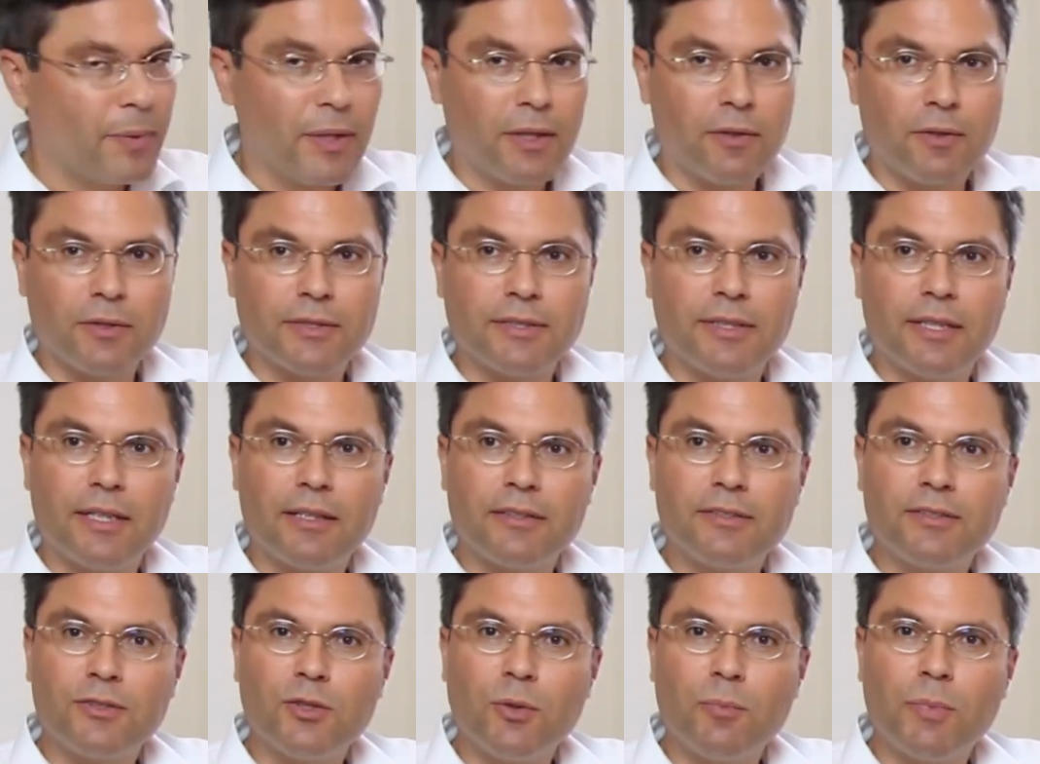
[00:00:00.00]
because
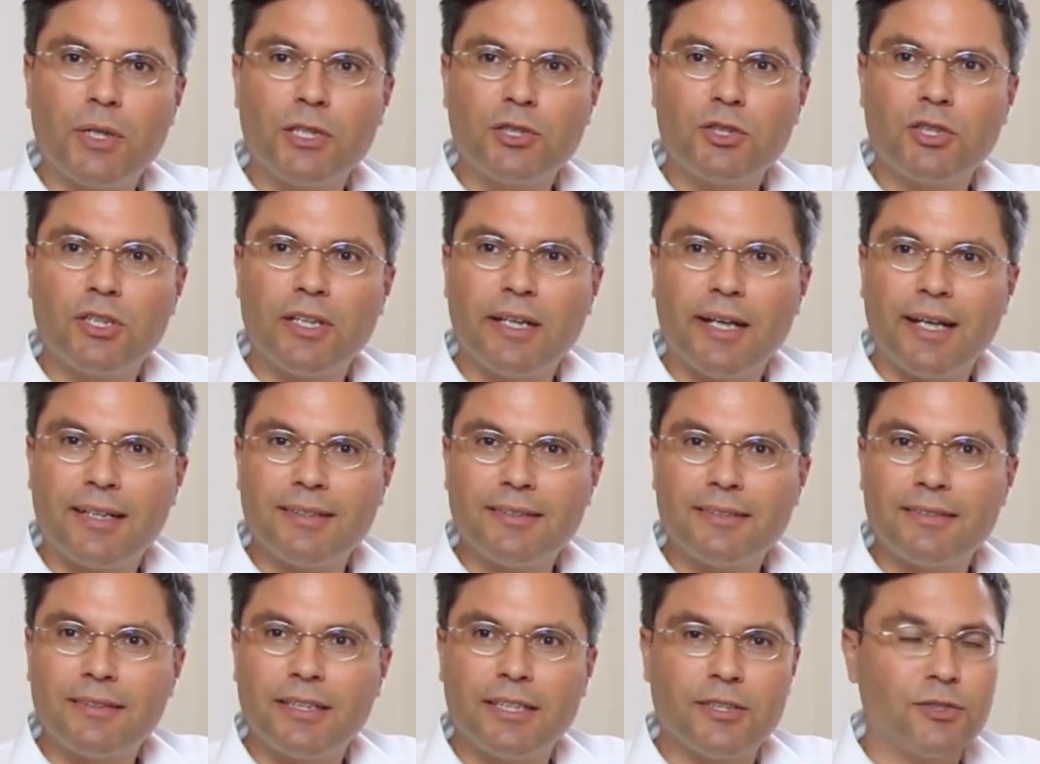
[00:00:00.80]
there's so much
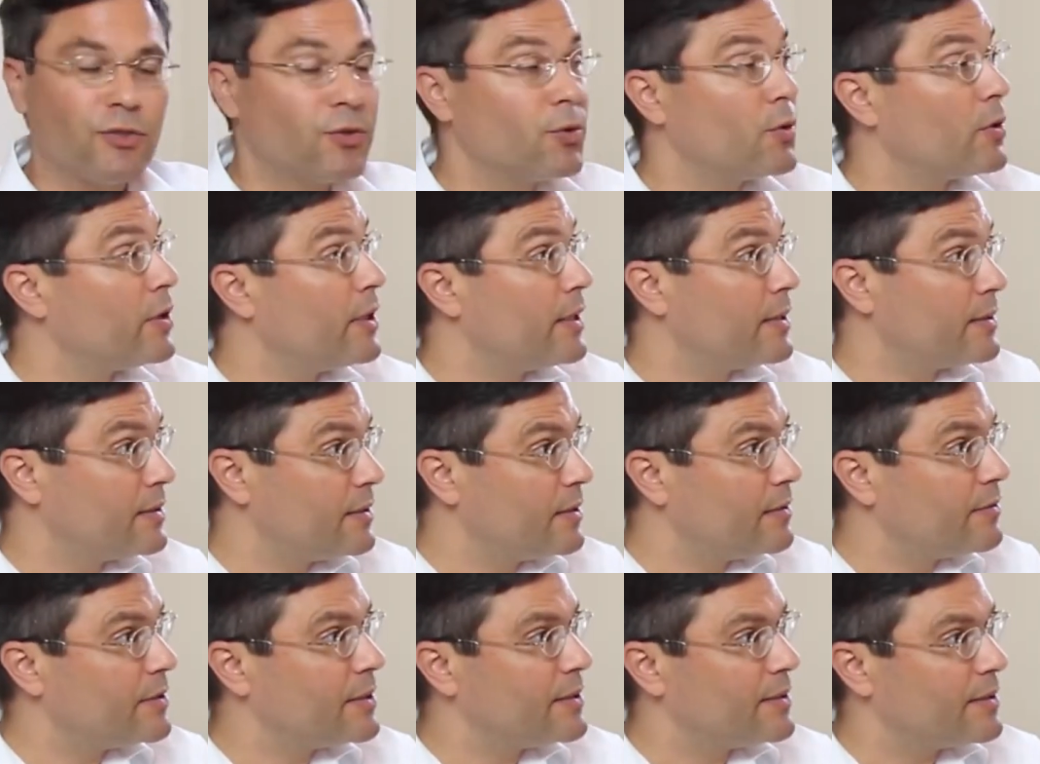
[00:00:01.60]
less external
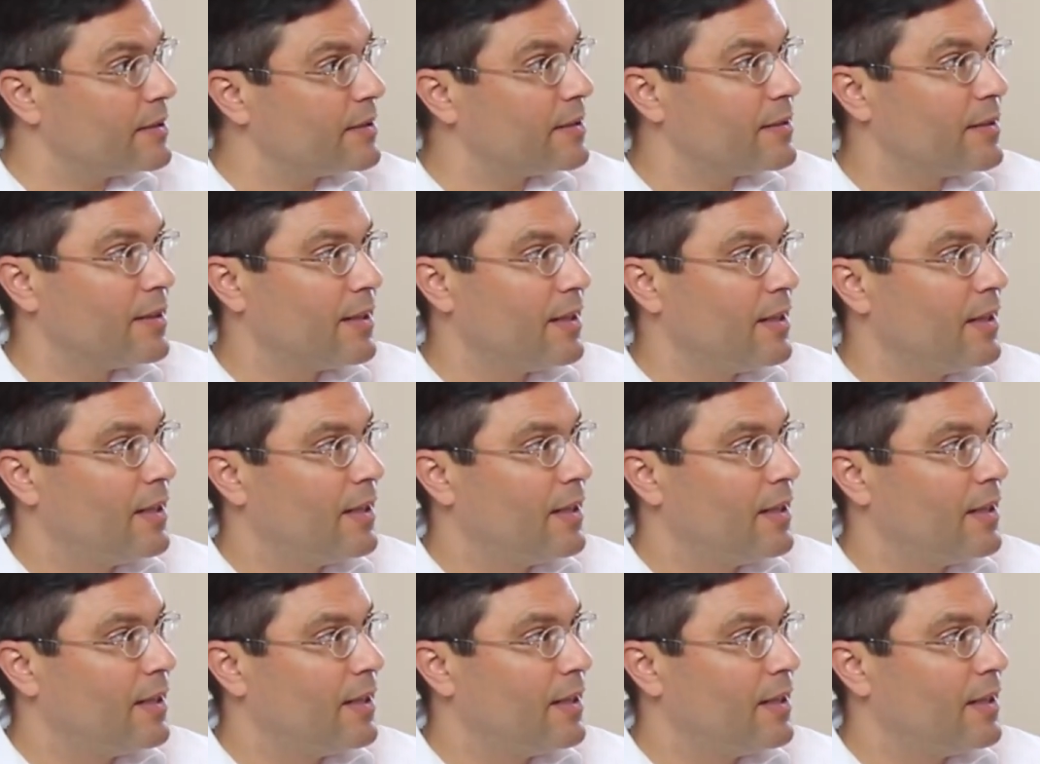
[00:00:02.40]
activity.